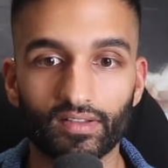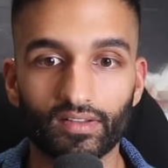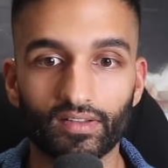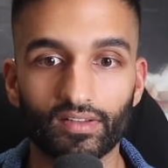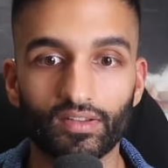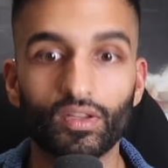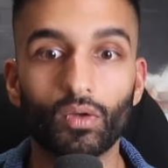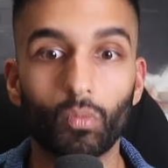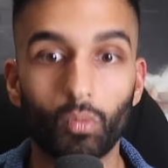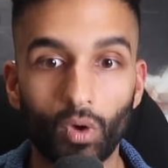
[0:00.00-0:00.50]

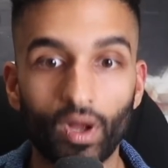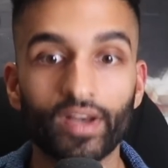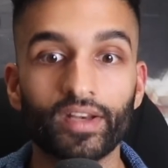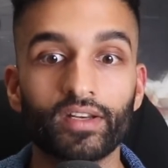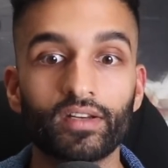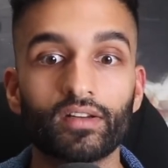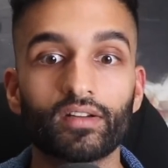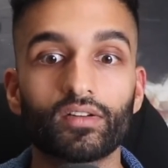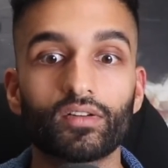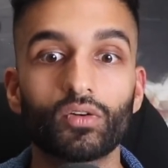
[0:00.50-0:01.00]
The
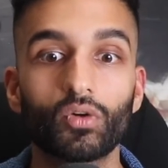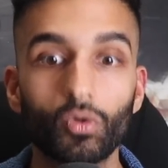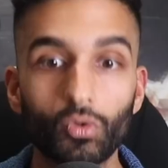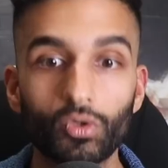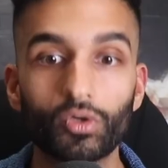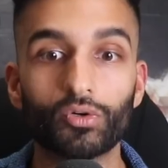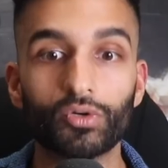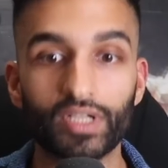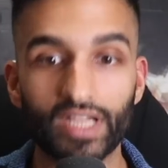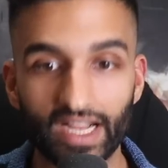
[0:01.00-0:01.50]
one who
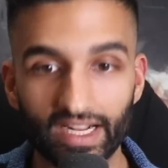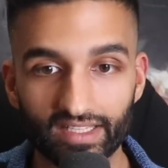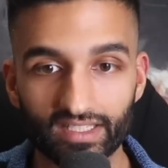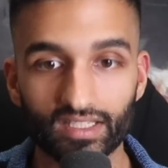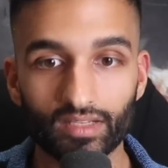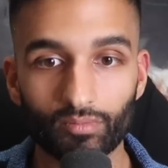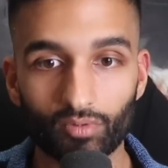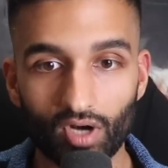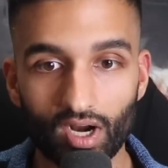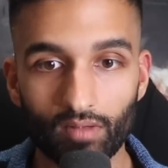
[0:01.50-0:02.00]
creates
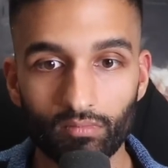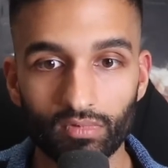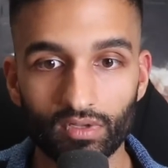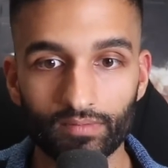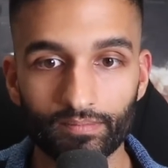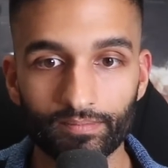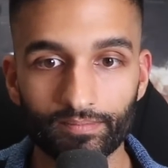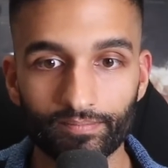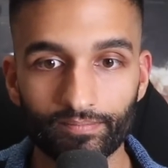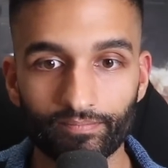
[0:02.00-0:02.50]
the
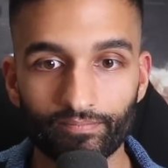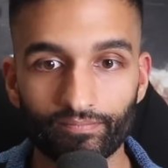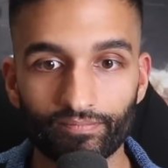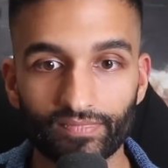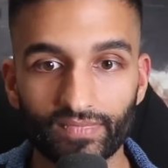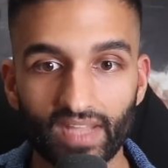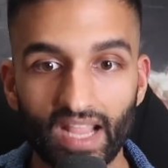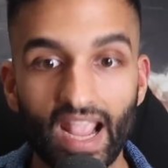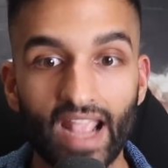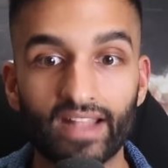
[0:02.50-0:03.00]
problem
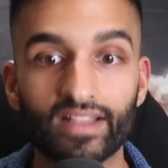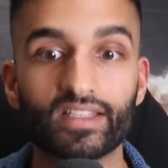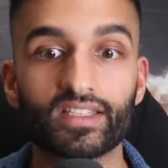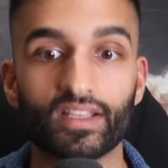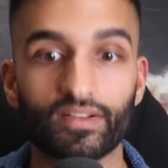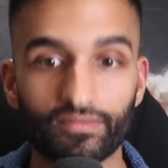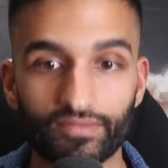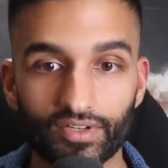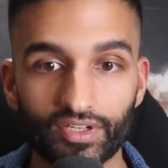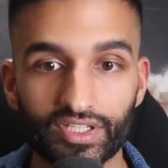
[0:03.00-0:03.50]
and
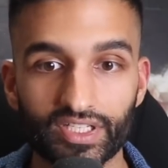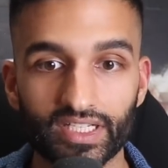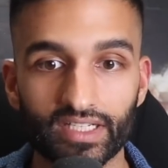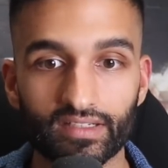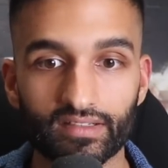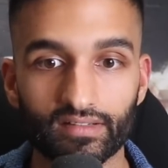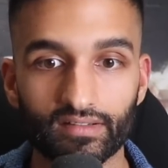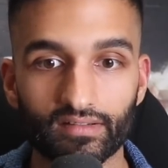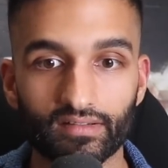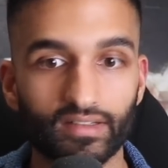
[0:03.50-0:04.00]
suffers
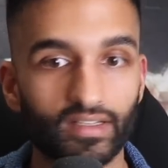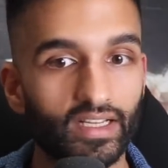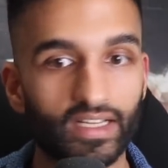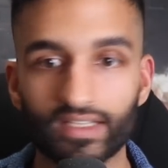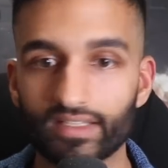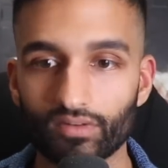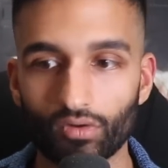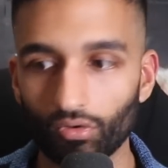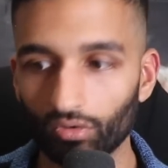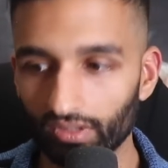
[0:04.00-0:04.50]
it
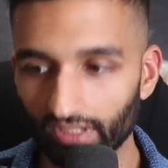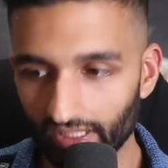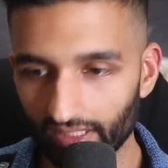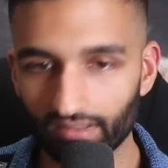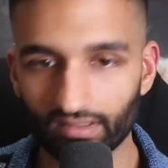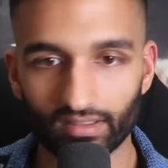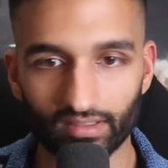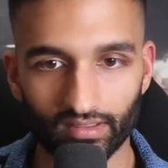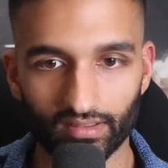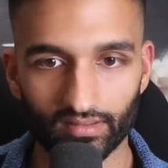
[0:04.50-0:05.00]
is only
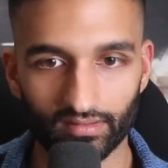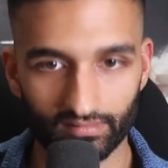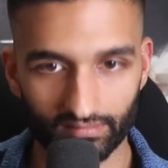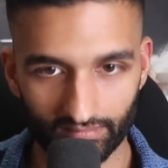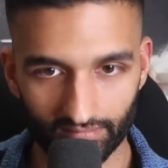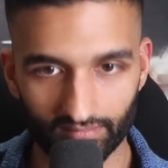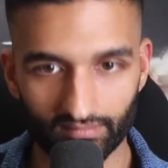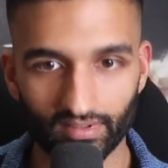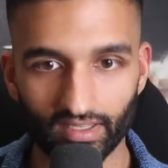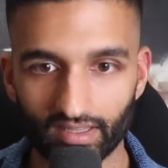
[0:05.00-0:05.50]
the
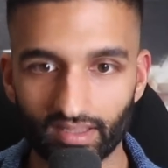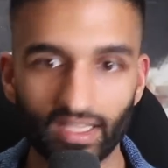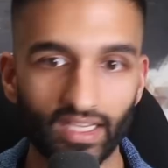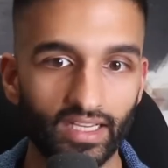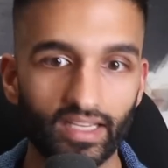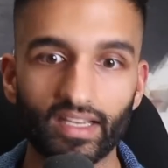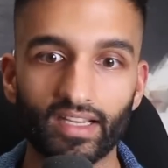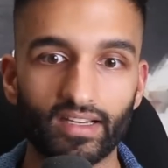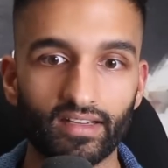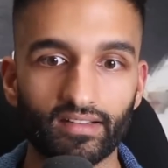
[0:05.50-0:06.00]

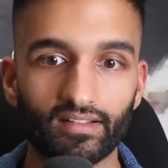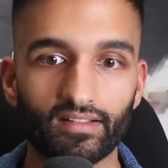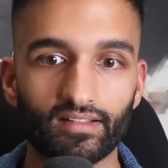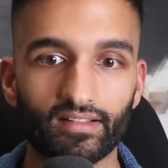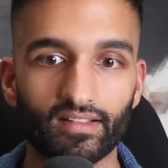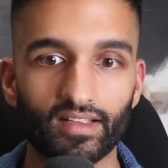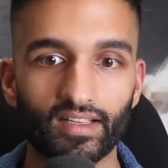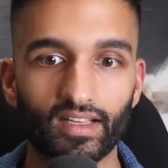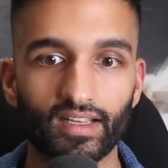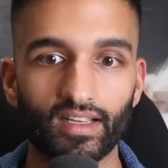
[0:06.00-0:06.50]
thinking.
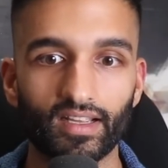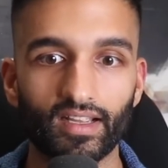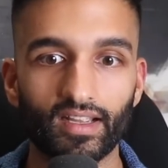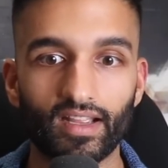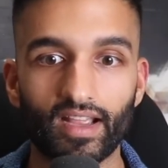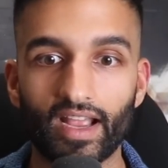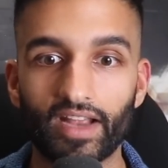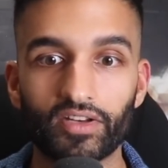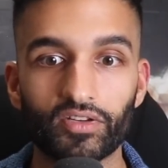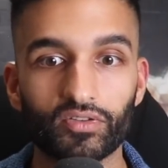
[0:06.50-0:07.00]

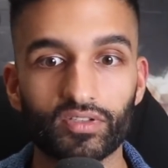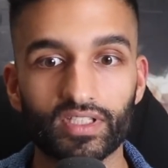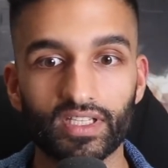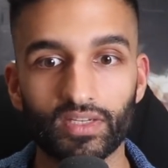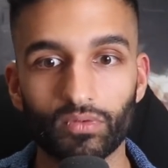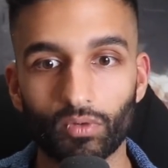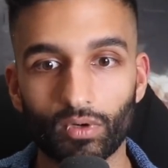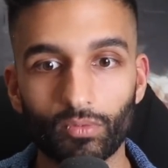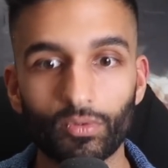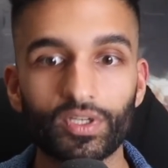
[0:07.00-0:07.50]
And you see,
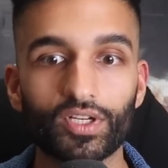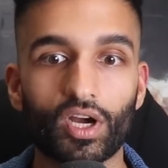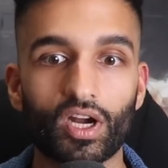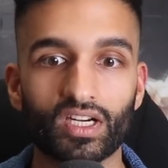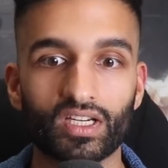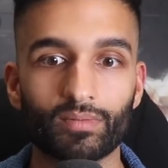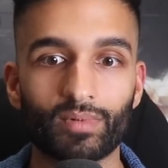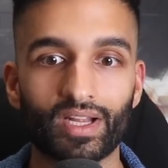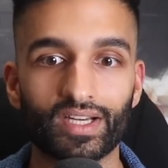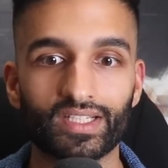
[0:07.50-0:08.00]
what we
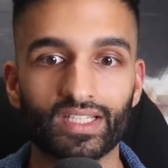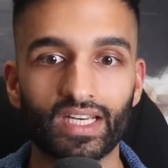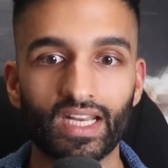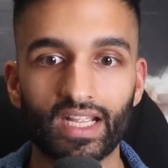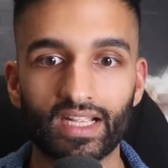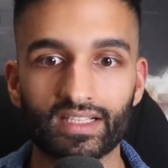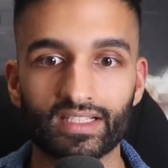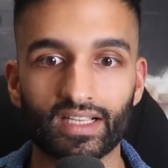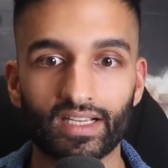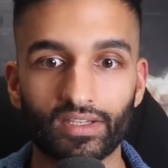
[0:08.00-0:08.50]
talked about today
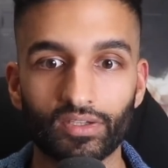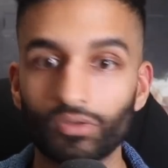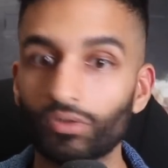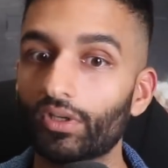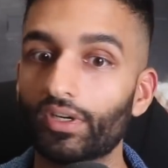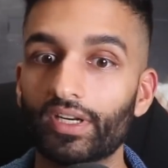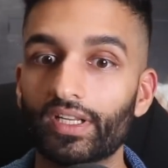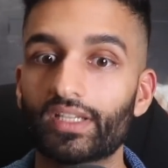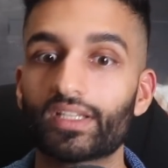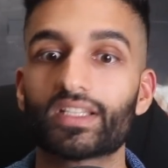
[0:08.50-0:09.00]
is like you
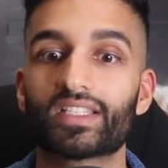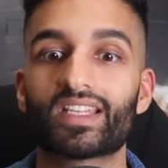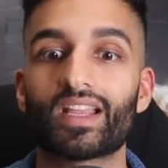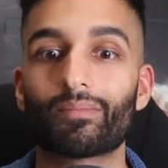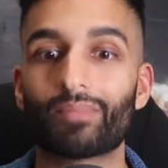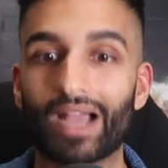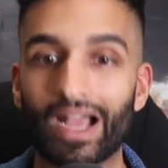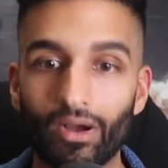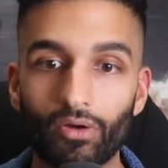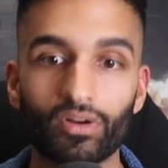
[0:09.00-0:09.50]
learning to
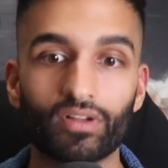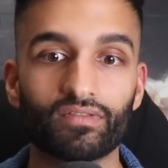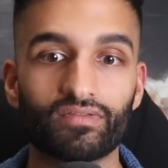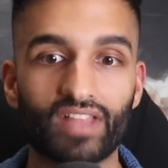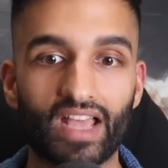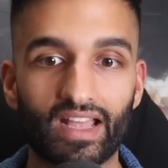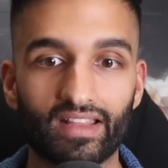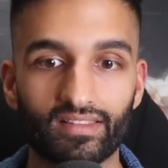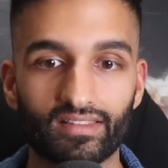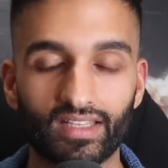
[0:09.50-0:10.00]
step out of
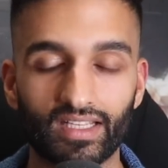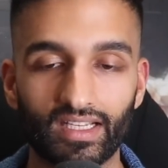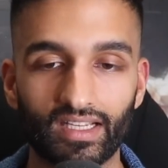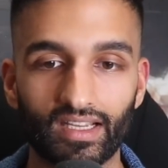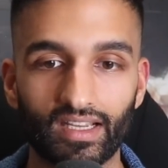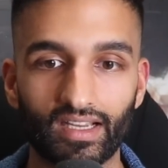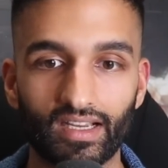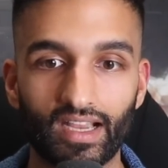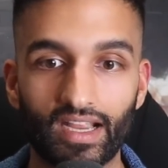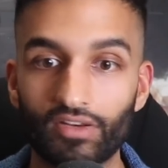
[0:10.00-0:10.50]
that
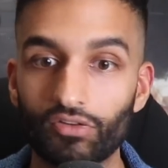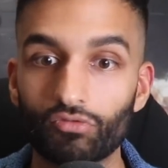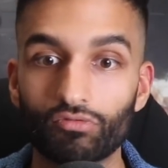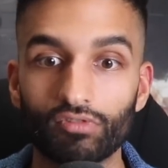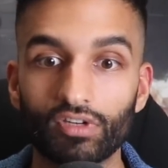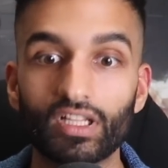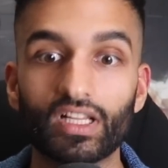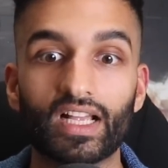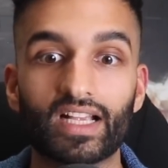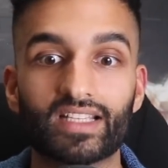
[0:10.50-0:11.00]
thinking, and you
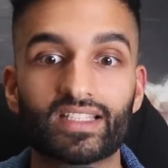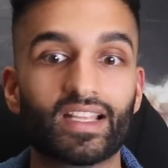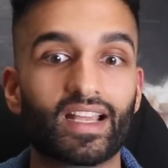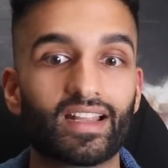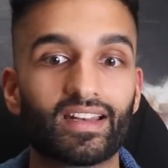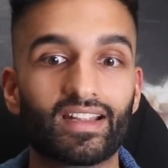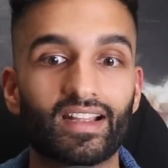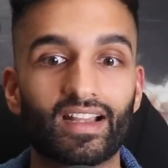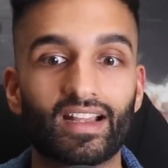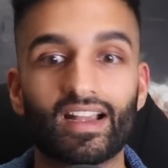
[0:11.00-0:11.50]
realize
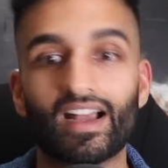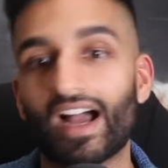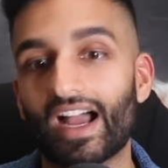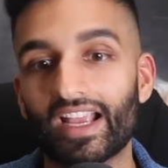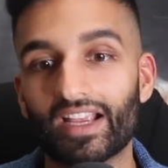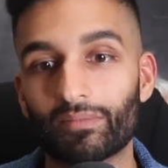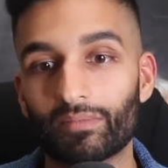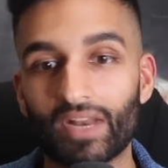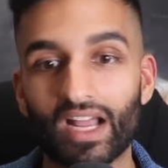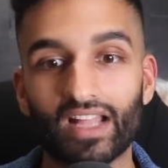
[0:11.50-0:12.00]
that I
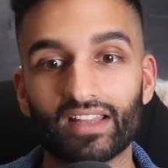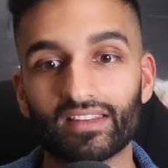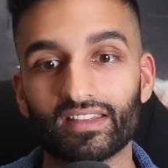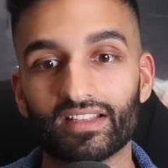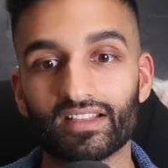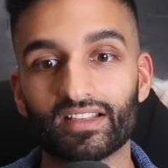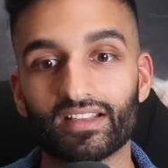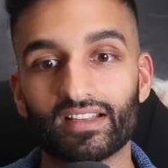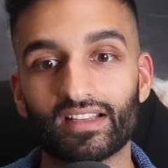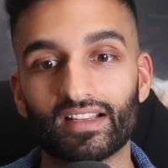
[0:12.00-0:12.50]
am not
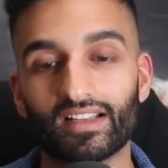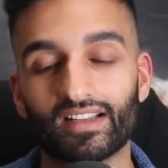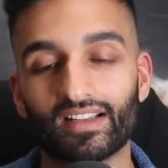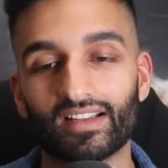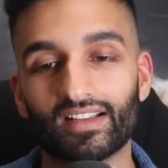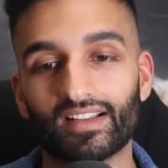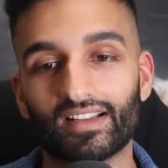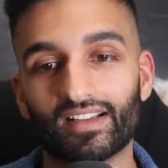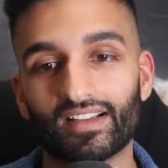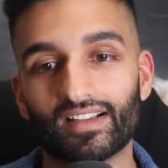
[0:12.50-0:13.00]
the
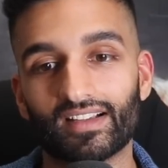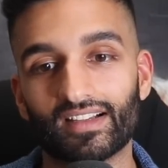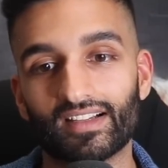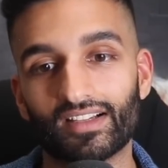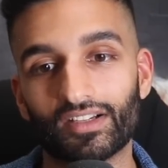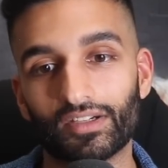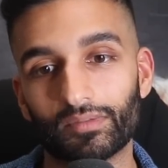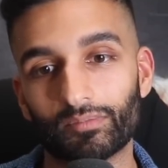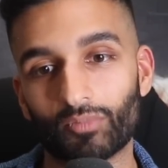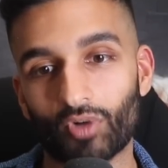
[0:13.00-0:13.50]

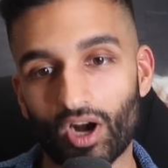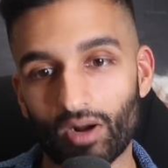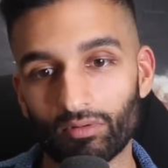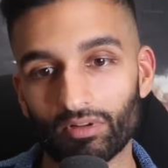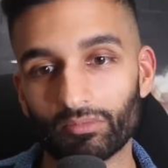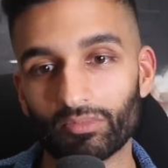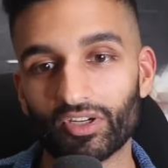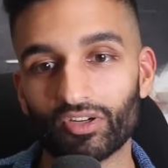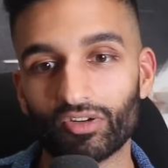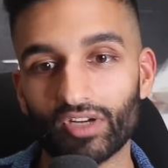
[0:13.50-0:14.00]

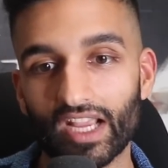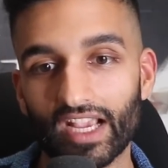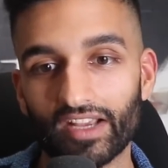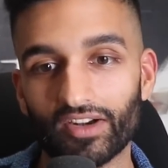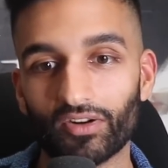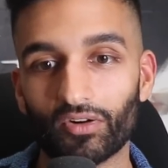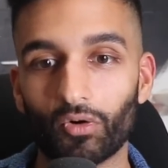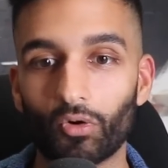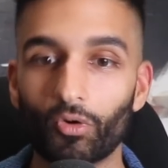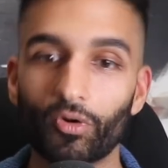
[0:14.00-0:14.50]
problem
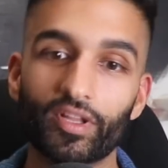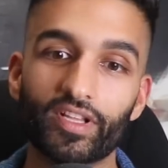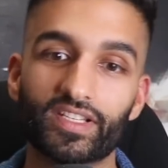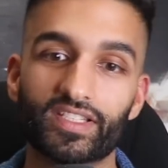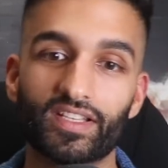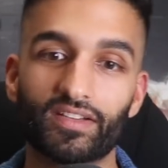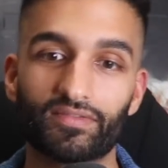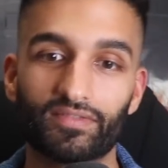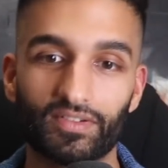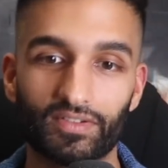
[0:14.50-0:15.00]
creator or the
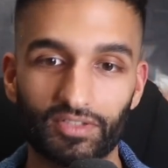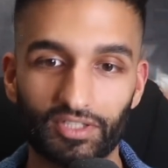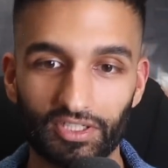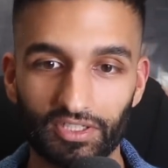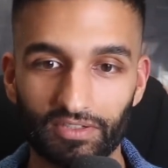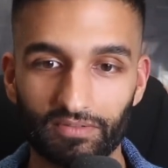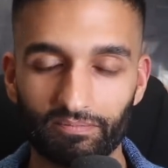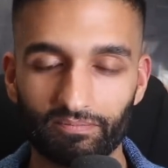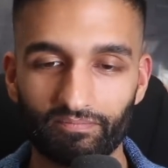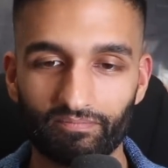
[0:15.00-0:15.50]

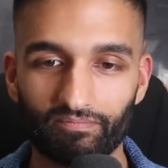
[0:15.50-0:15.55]
sufferer.